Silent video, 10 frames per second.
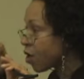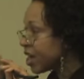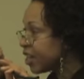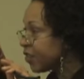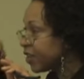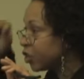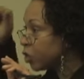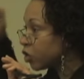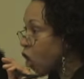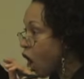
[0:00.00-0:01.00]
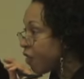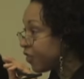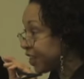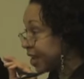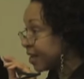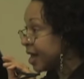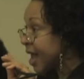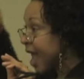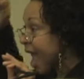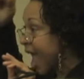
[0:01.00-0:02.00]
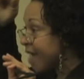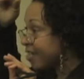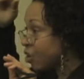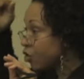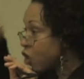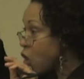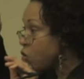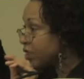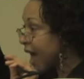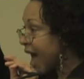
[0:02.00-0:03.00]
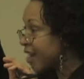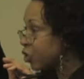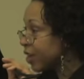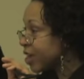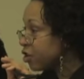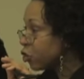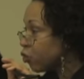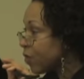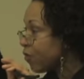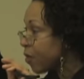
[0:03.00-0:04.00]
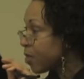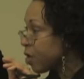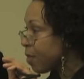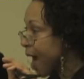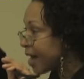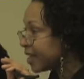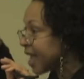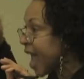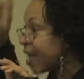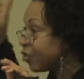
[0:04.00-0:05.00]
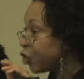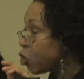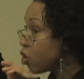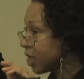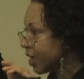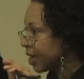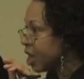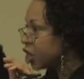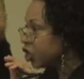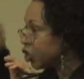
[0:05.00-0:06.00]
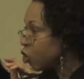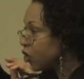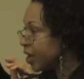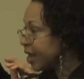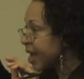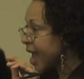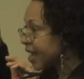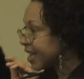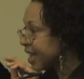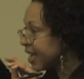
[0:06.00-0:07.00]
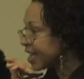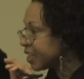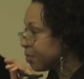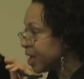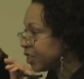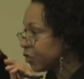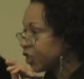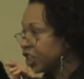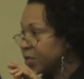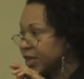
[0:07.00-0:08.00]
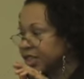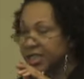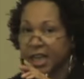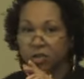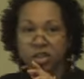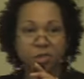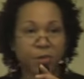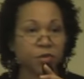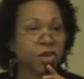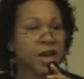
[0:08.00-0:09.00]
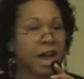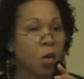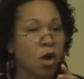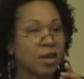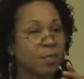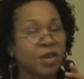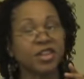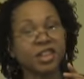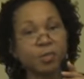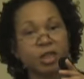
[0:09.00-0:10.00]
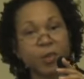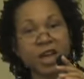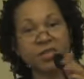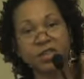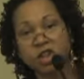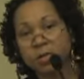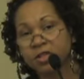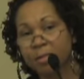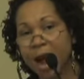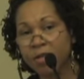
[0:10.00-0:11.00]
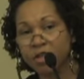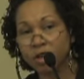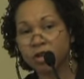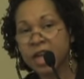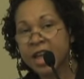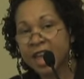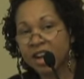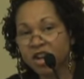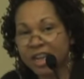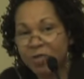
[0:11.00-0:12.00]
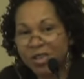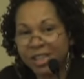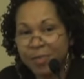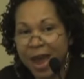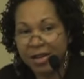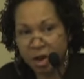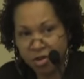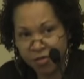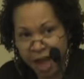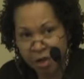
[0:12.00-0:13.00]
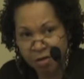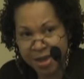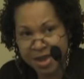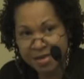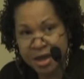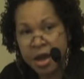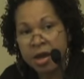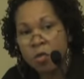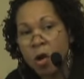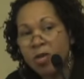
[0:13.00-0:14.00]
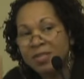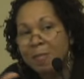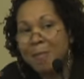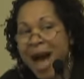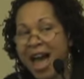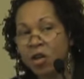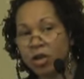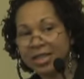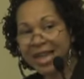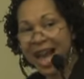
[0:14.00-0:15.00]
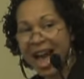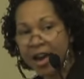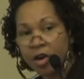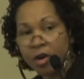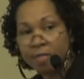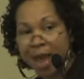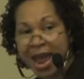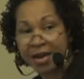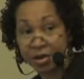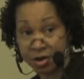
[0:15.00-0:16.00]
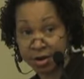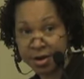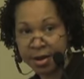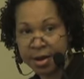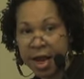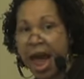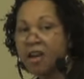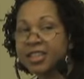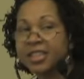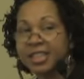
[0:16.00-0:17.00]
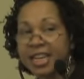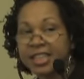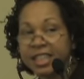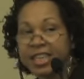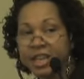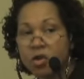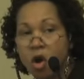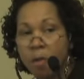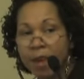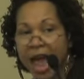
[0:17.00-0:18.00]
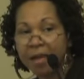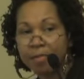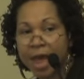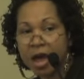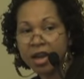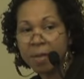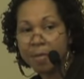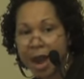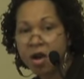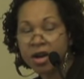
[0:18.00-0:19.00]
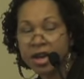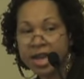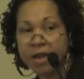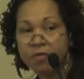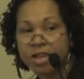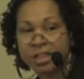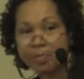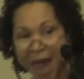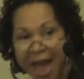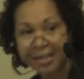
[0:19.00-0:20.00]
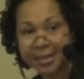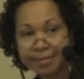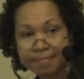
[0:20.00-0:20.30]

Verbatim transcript: where individuals often had their nose, eyes, or ears ripped from their bodies and dueling shooting and killing as a means for gentlemen to settle disputes. Now, I want to put this in perspective in terms of my research that looked at respect. Are you following me? What was modeled is honor and manhood. How does a 16-year-old black male in America get respect?